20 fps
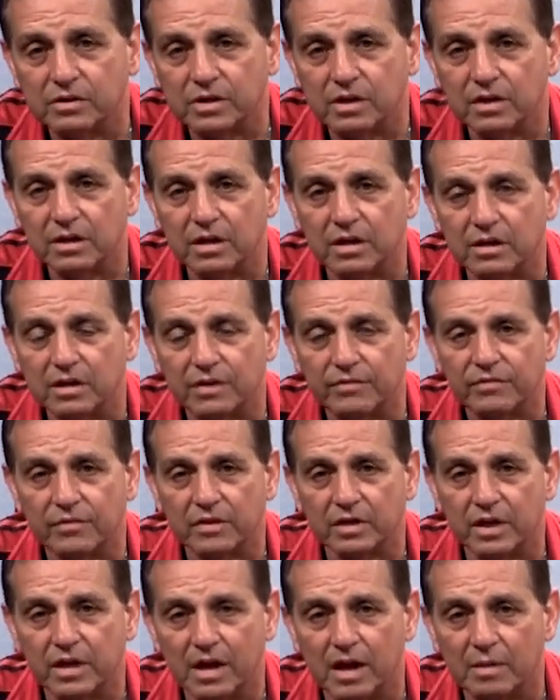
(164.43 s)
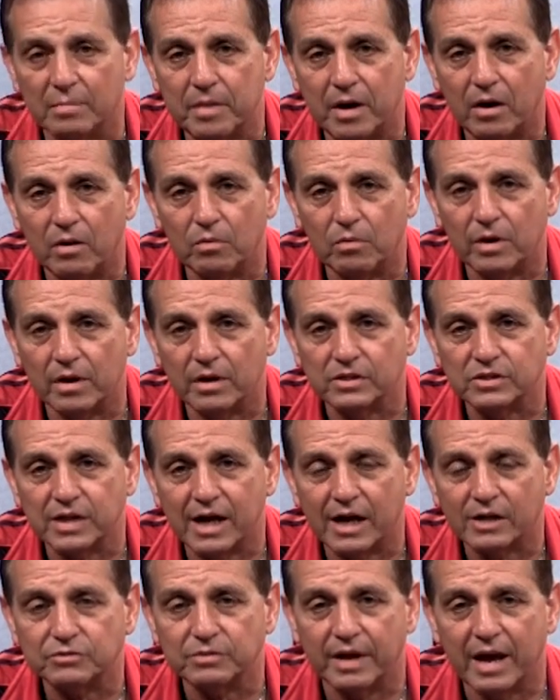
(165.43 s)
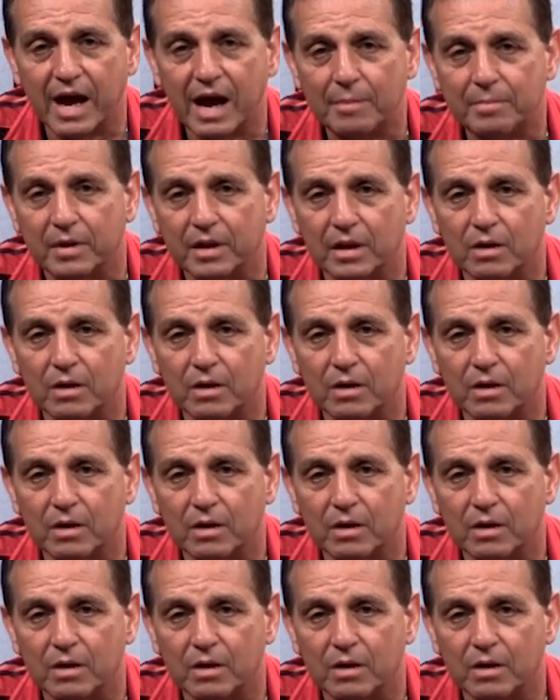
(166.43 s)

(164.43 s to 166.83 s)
to think differently about what is actually happening